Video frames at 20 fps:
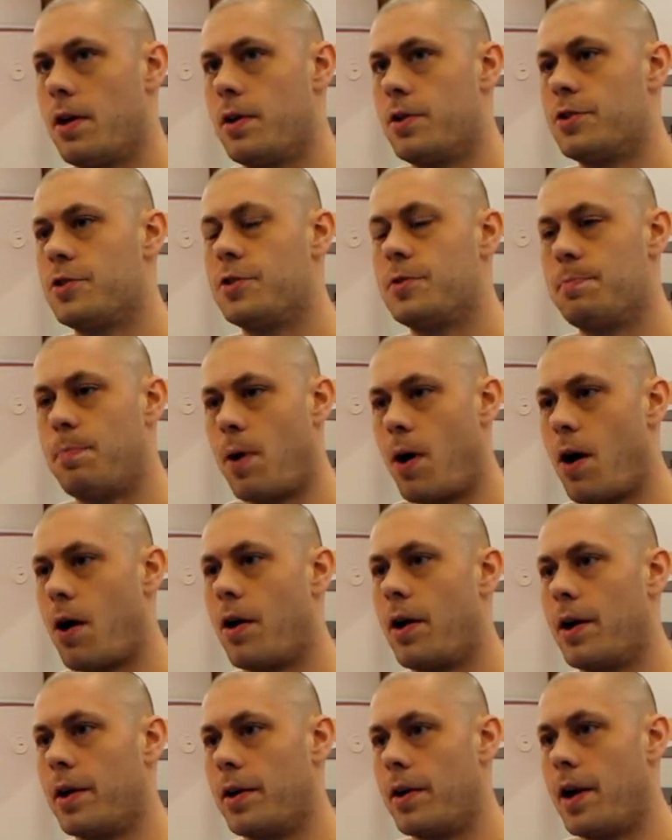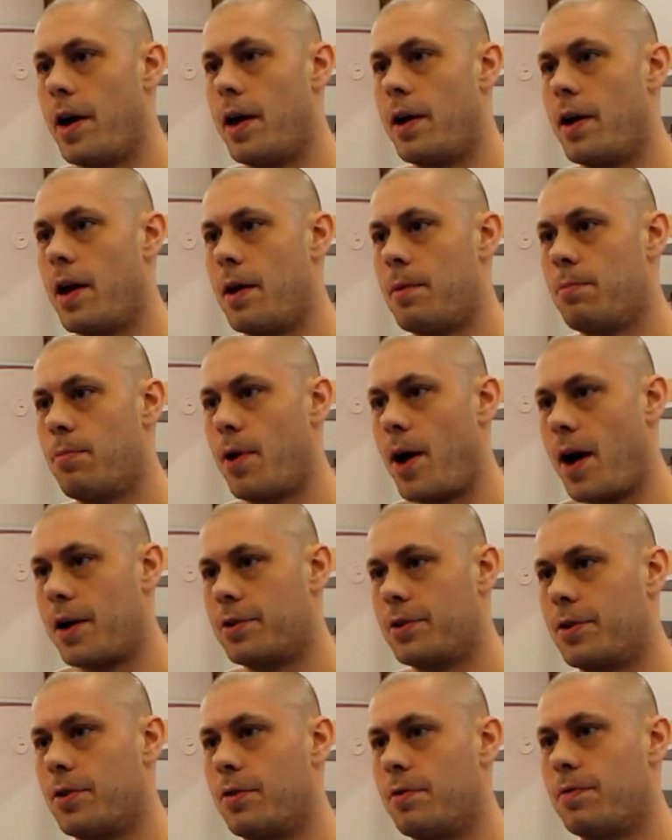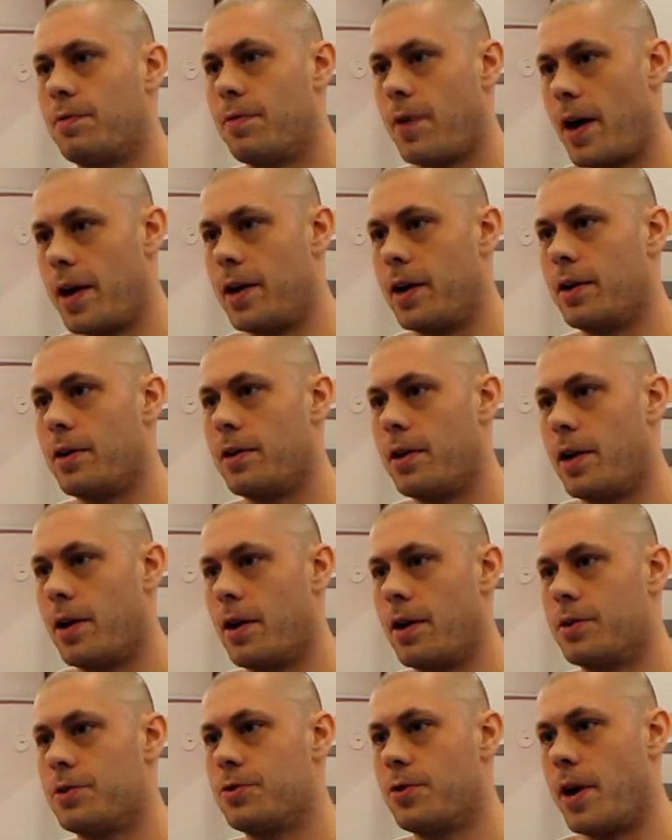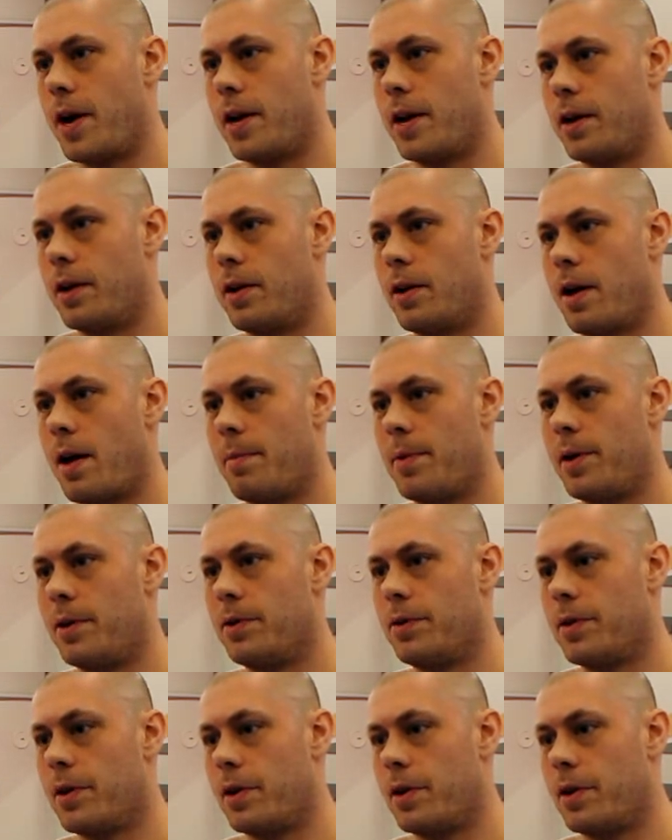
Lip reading: sparring and practical fighting in our training. I mean,